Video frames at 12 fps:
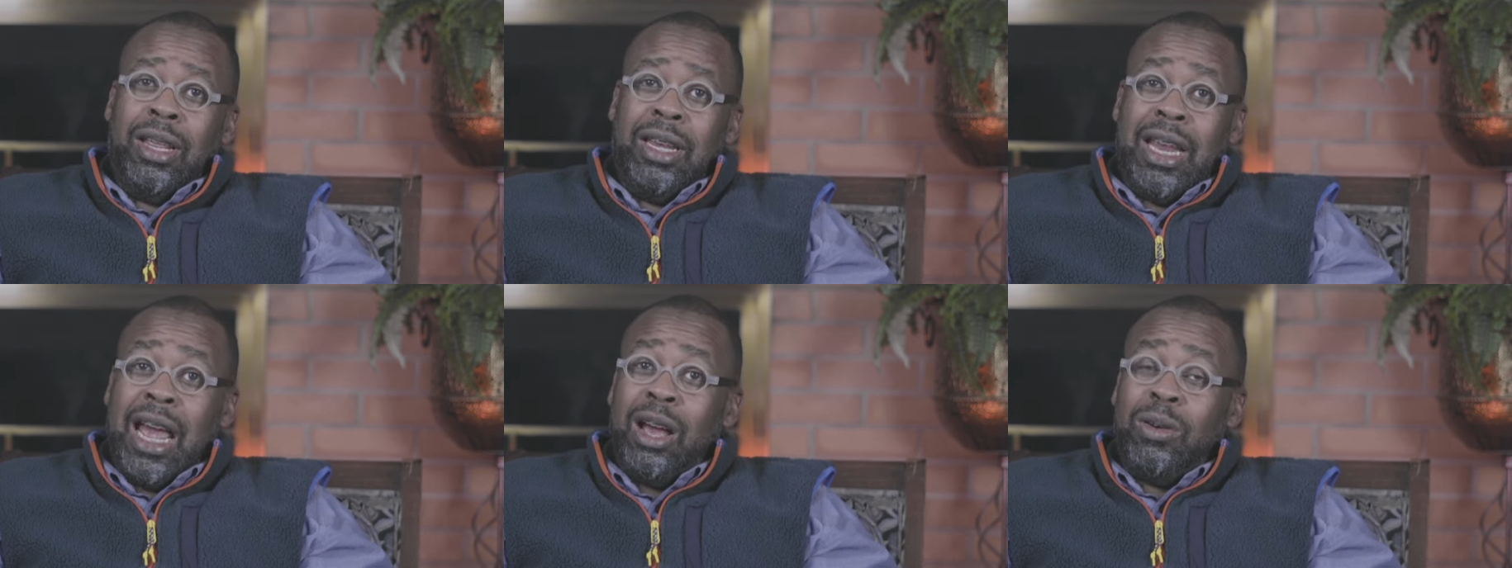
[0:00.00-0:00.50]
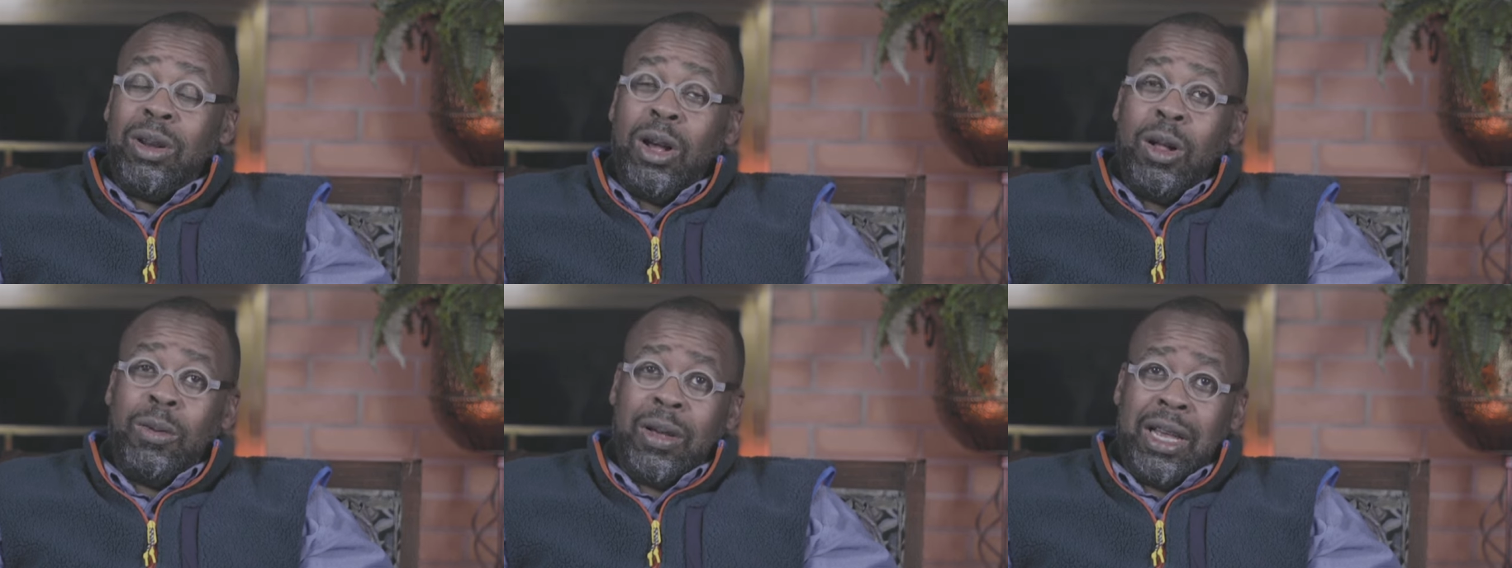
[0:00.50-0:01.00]
now and
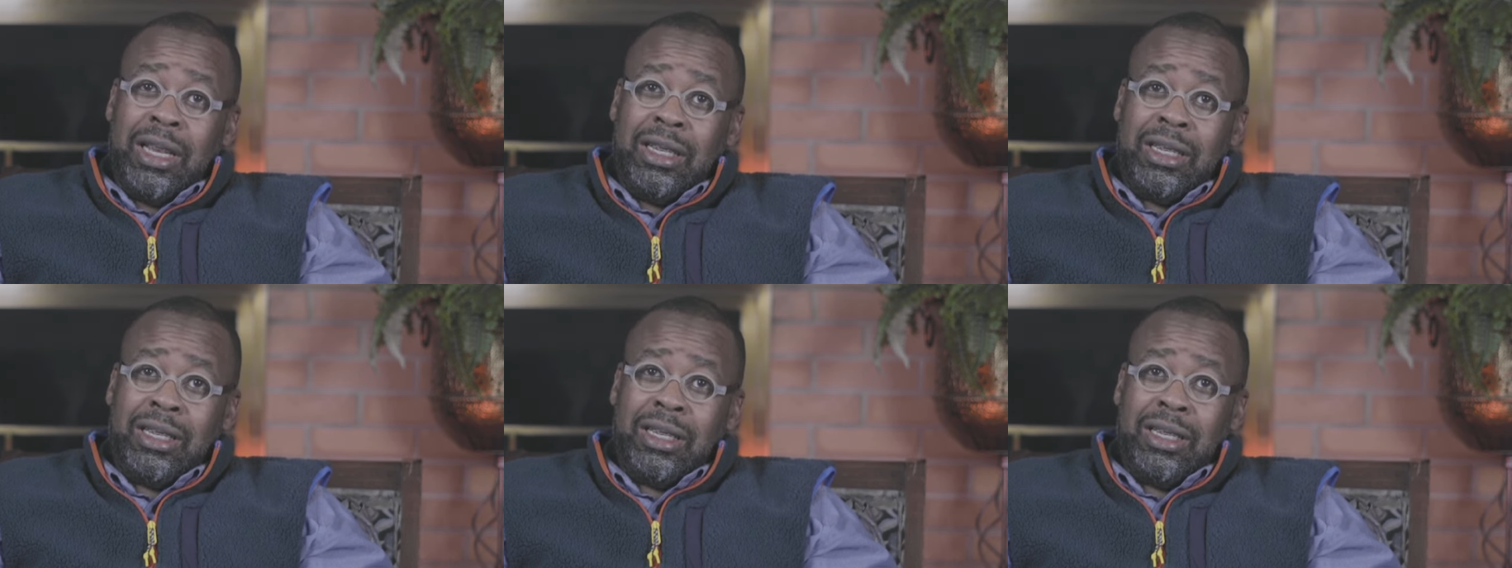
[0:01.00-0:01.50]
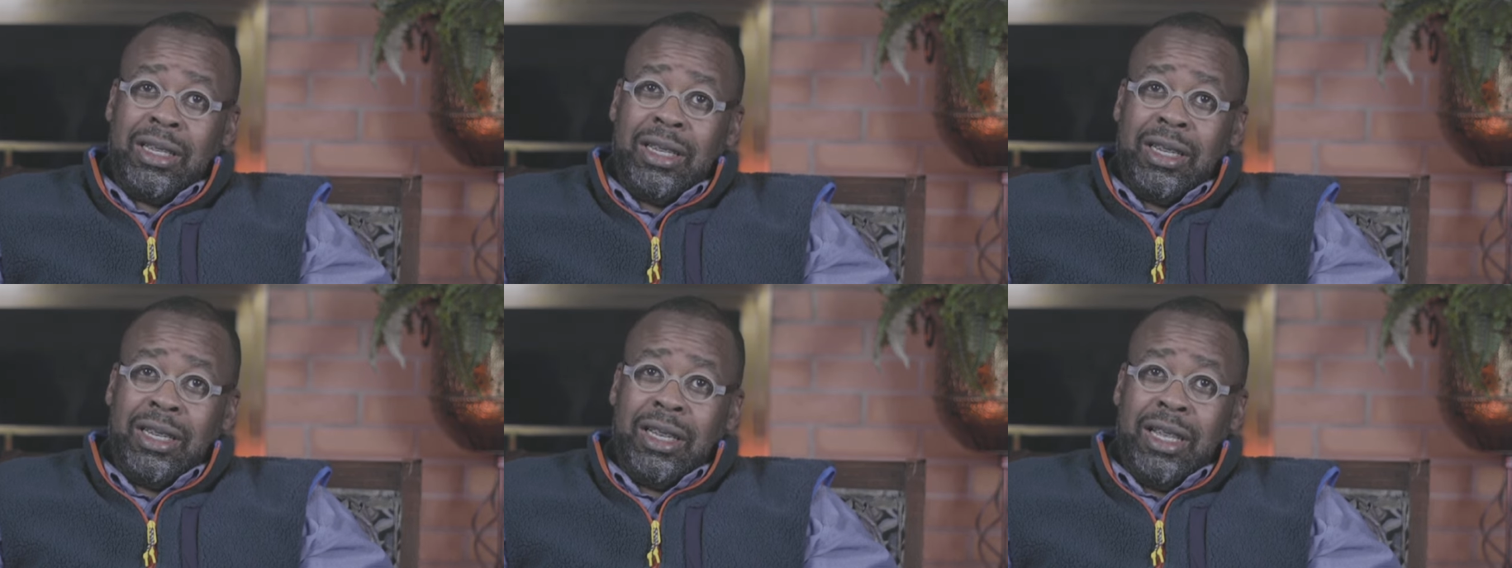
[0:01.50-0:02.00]
always,
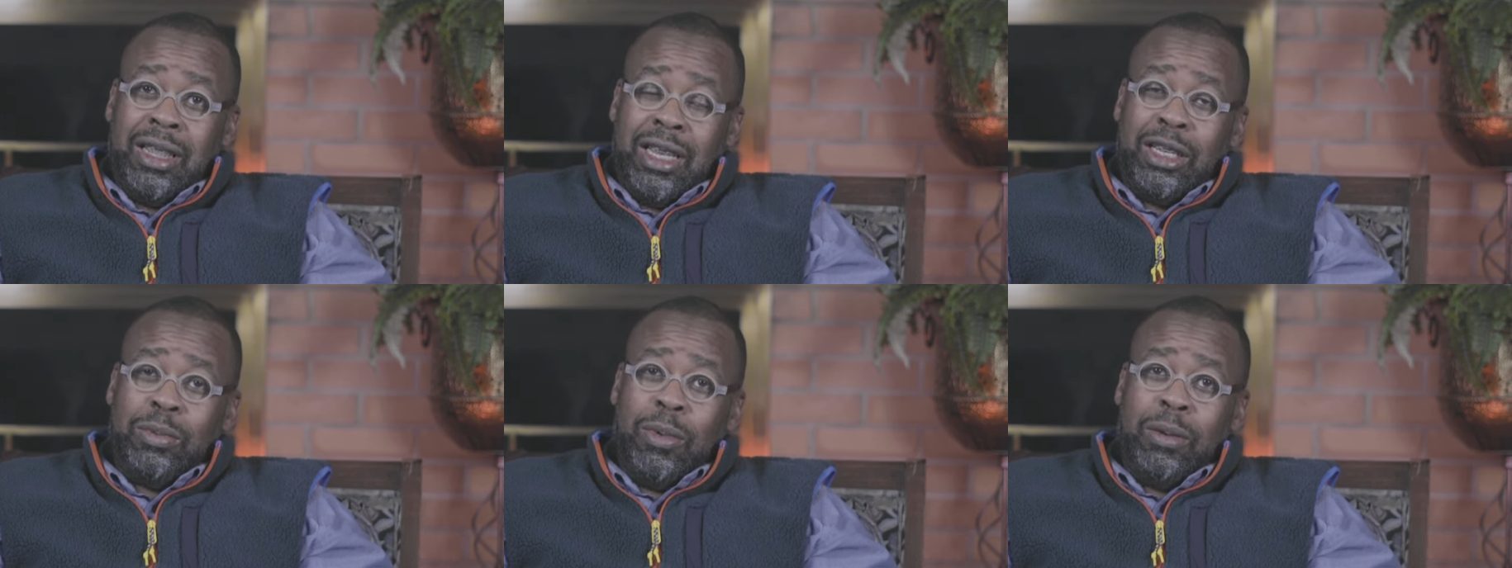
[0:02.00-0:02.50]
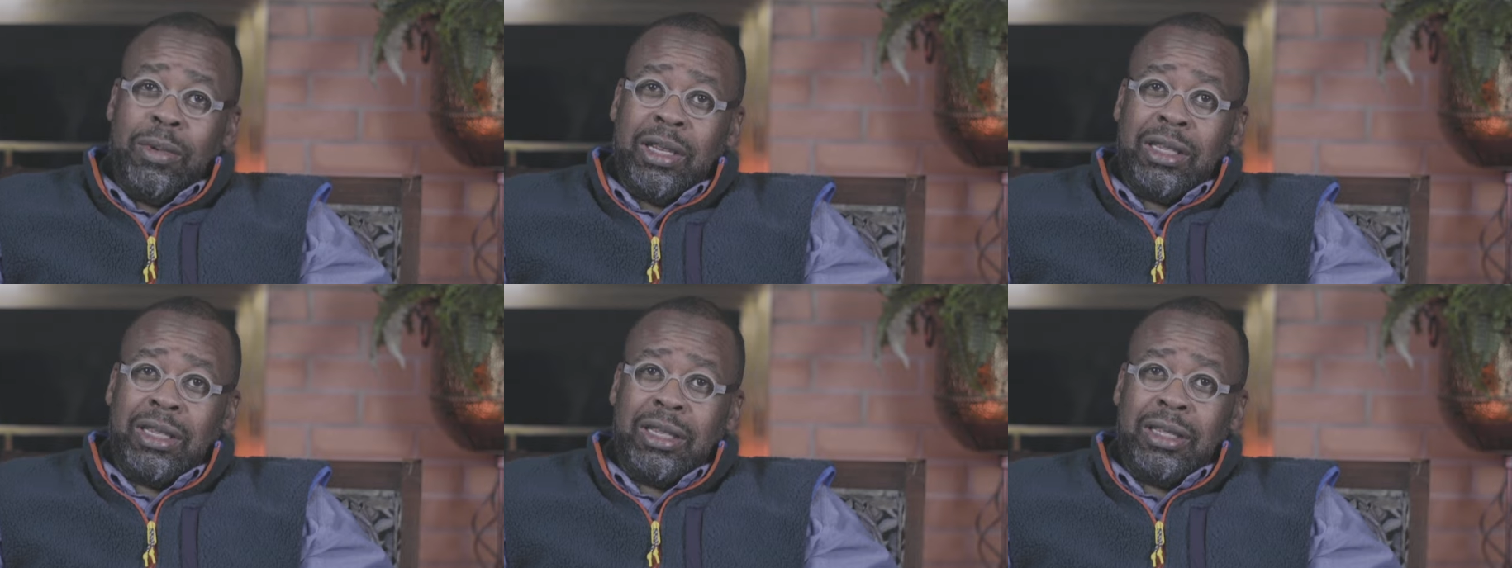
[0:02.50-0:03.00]
in these
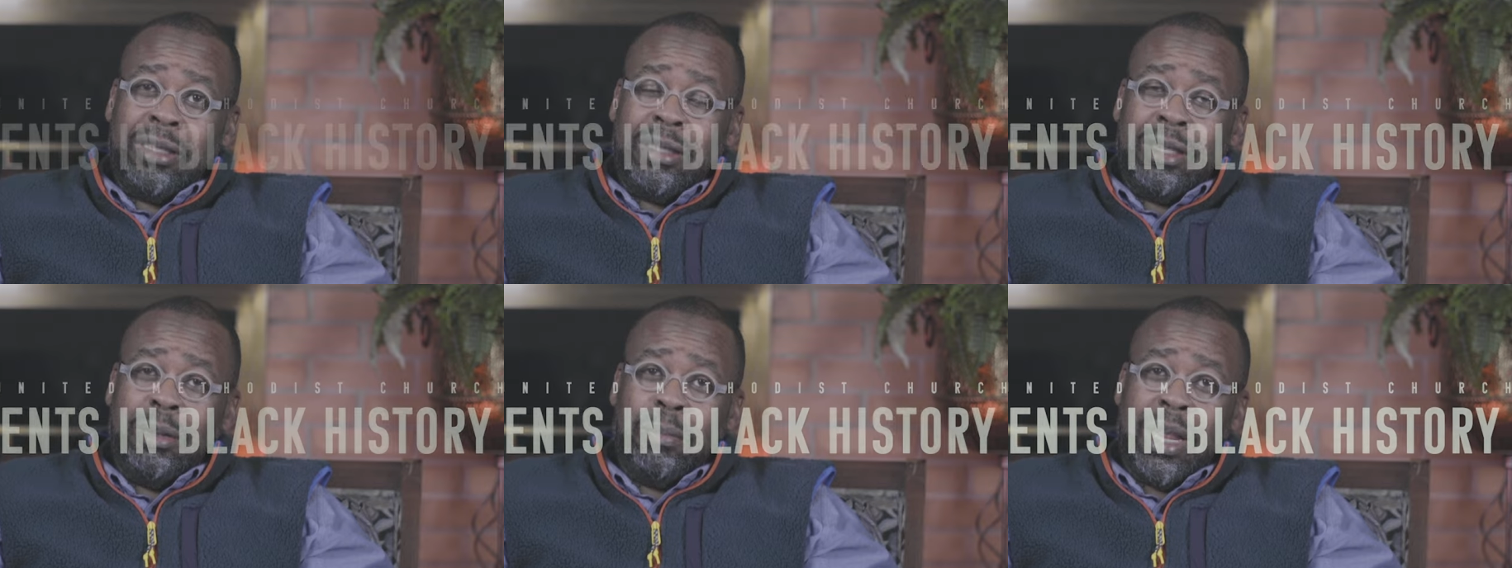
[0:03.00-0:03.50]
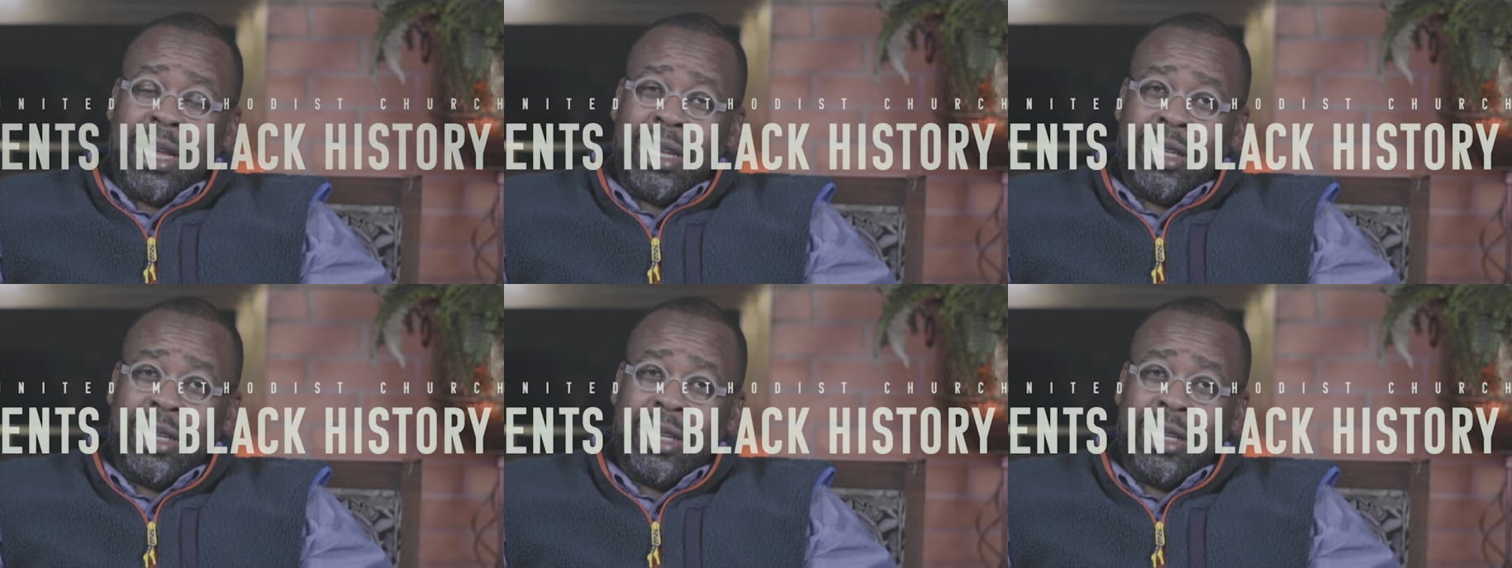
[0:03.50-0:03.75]
moments in Black